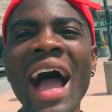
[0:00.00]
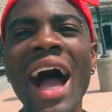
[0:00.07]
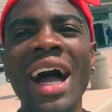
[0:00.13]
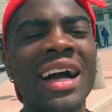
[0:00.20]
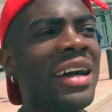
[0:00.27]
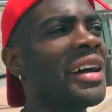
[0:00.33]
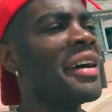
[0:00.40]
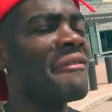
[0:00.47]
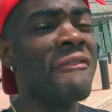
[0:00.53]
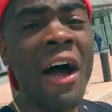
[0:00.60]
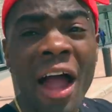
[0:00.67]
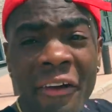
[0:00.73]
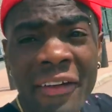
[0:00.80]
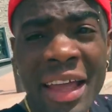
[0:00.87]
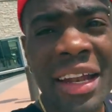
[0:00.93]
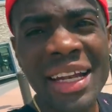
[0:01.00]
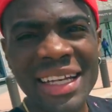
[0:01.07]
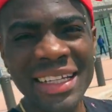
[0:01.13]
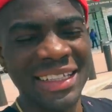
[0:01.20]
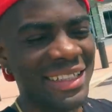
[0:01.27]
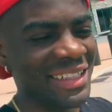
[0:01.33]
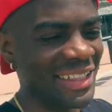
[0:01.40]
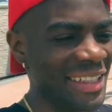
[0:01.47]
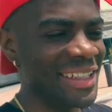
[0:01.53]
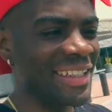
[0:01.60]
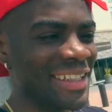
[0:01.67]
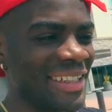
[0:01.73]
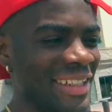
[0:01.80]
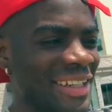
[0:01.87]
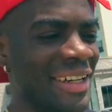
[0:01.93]
Yeah. Foreign!
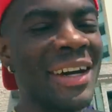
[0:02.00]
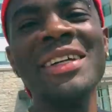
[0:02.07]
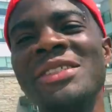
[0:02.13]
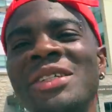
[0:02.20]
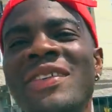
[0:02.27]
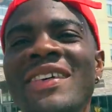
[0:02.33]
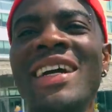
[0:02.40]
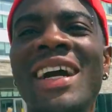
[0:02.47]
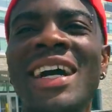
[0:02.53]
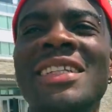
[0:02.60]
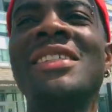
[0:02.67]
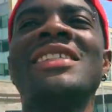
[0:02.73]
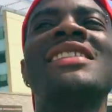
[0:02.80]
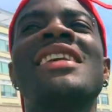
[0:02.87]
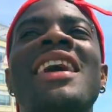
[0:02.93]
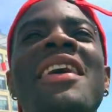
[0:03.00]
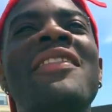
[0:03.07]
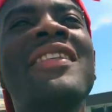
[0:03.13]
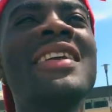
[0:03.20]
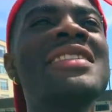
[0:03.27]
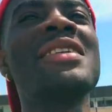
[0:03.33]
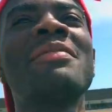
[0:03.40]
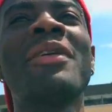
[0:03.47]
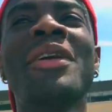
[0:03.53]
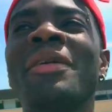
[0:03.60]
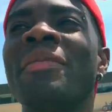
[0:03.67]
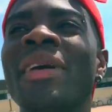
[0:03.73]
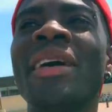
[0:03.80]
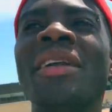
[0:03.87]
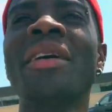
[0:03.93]
In Jamaica, I just can't find some around
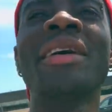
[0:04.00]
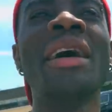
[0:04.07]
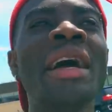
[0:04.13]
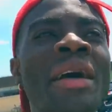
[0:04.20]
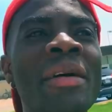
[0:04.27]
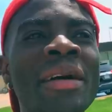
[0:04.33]
the panel.